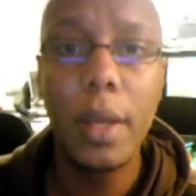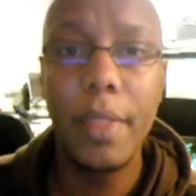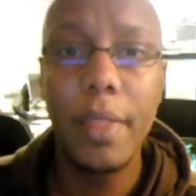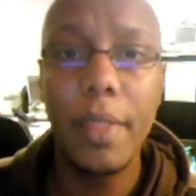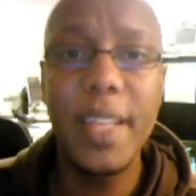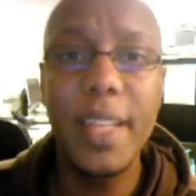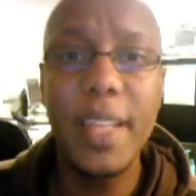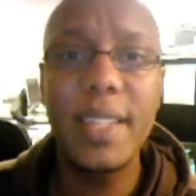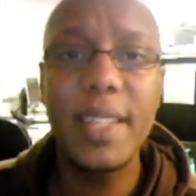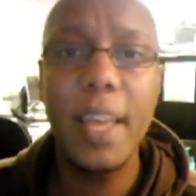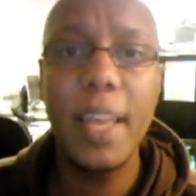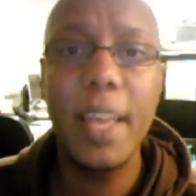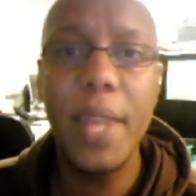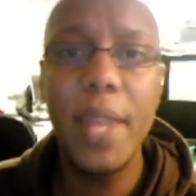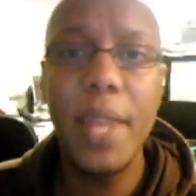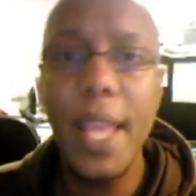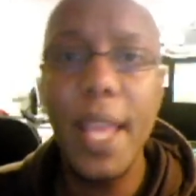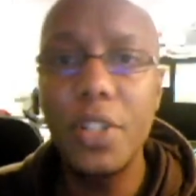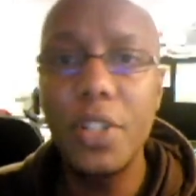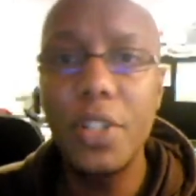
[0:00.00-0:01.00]
This
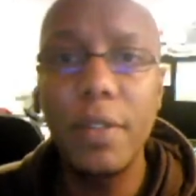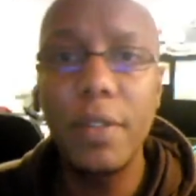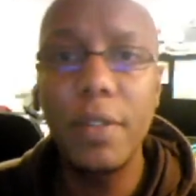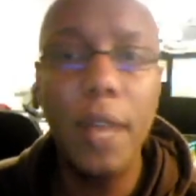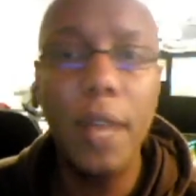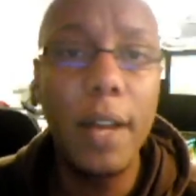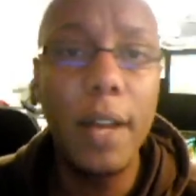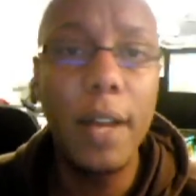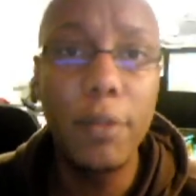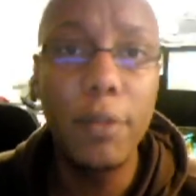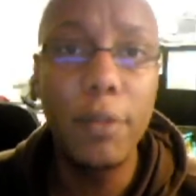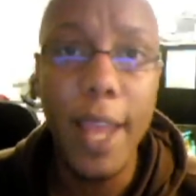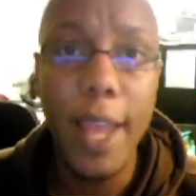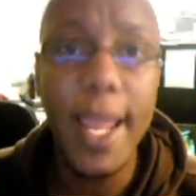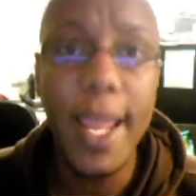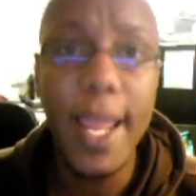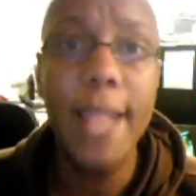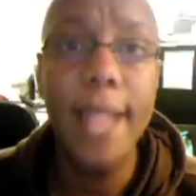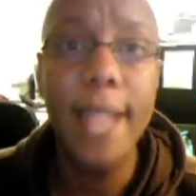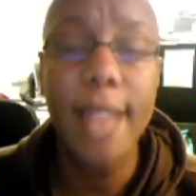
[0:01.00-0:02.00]
emanation of love
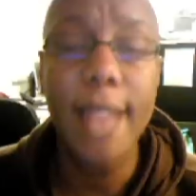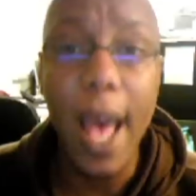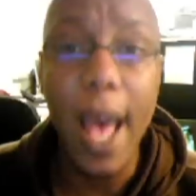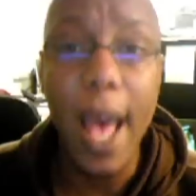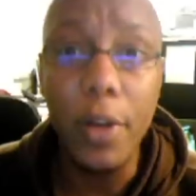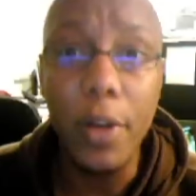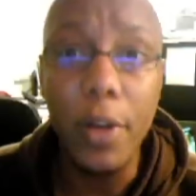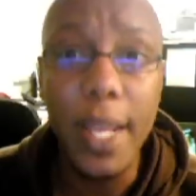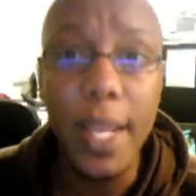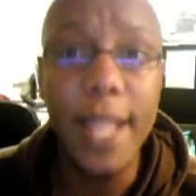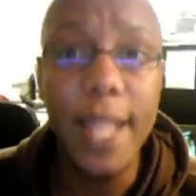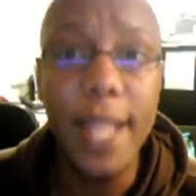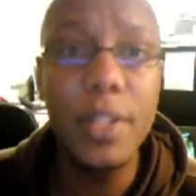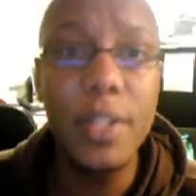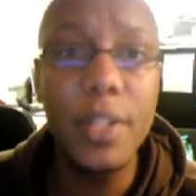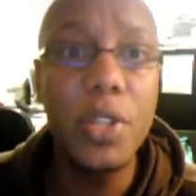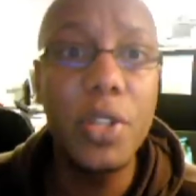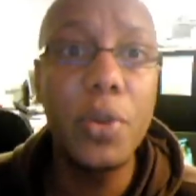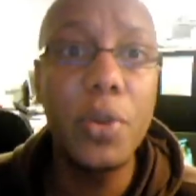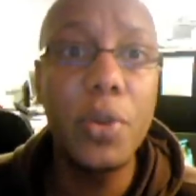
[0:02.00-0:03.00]
radiates out
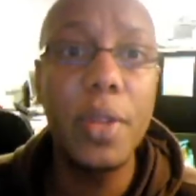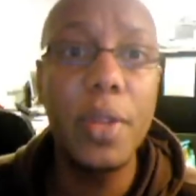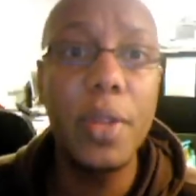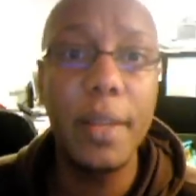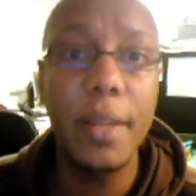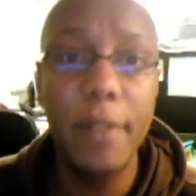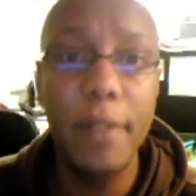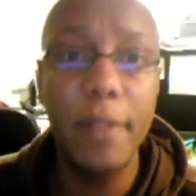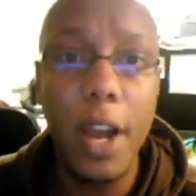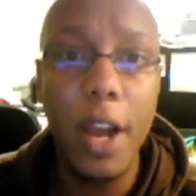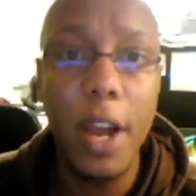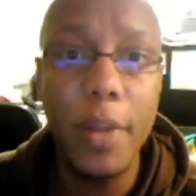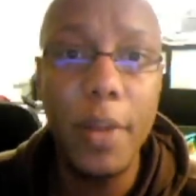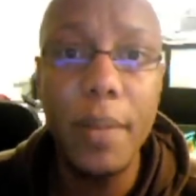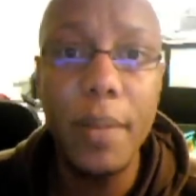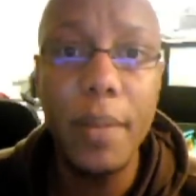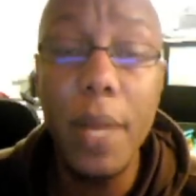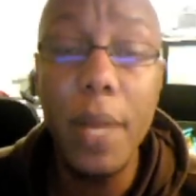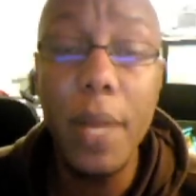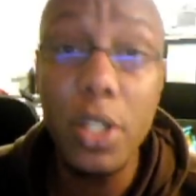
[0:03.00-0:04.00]
into the
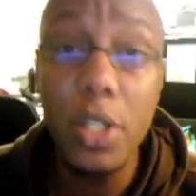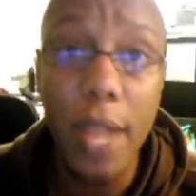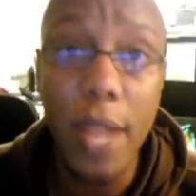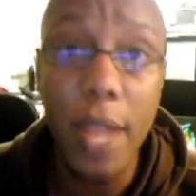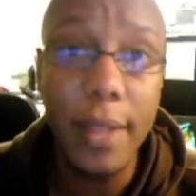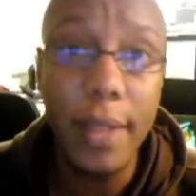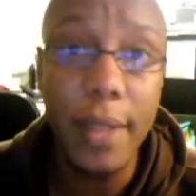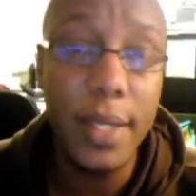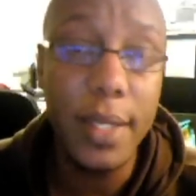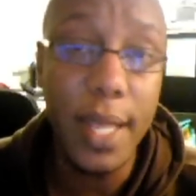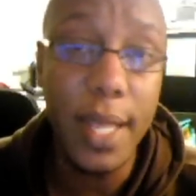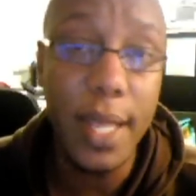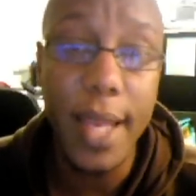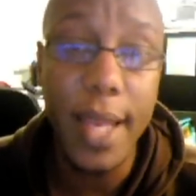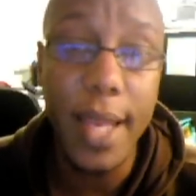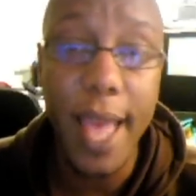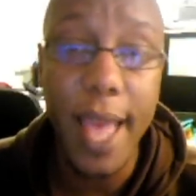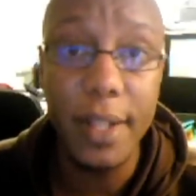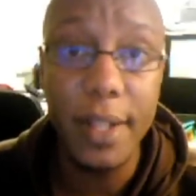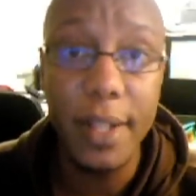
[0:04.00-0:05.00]
environment much like the sun
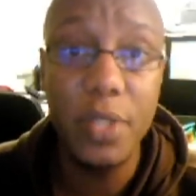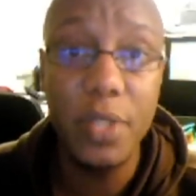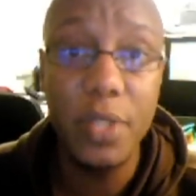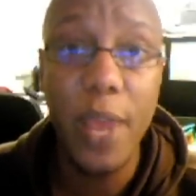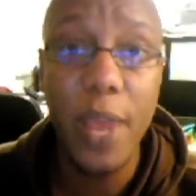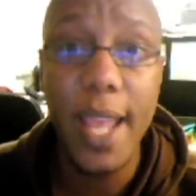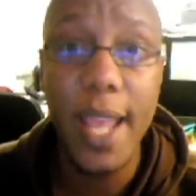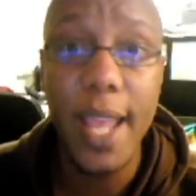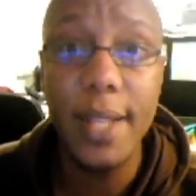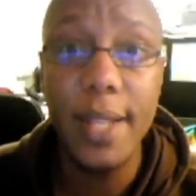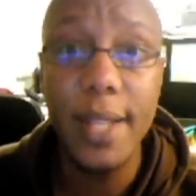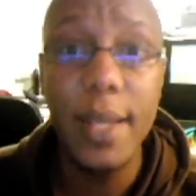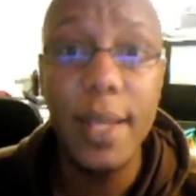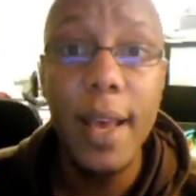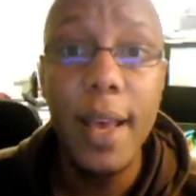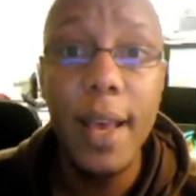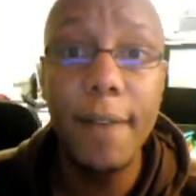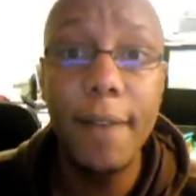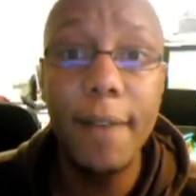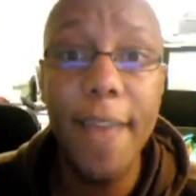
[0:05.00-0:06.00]
and its rays,
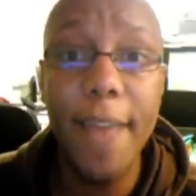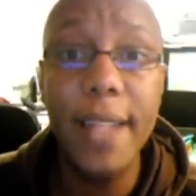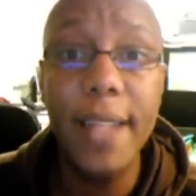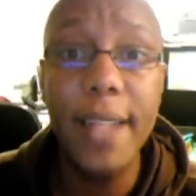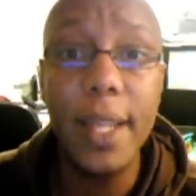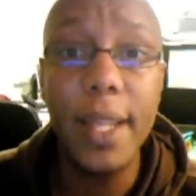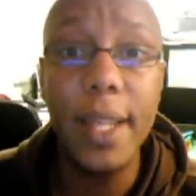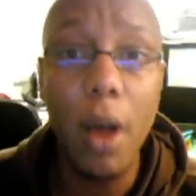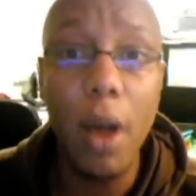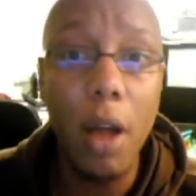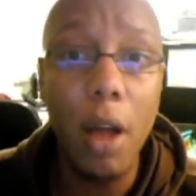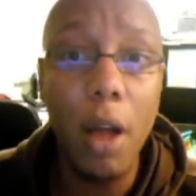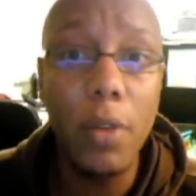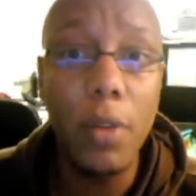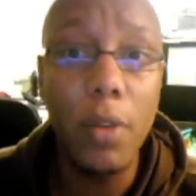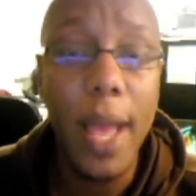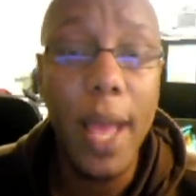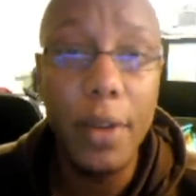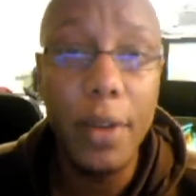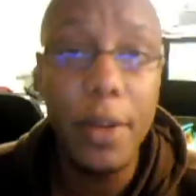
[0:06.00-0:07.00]
affecting all
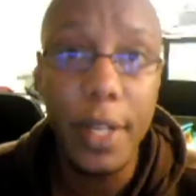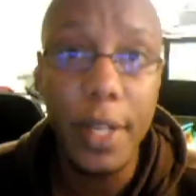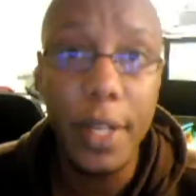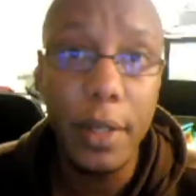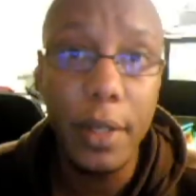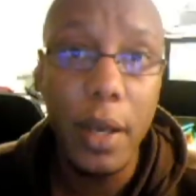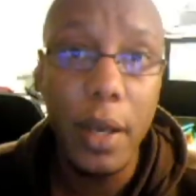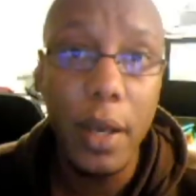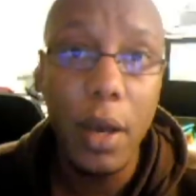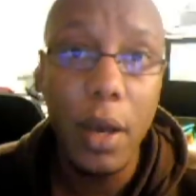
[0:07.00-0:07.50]
around it.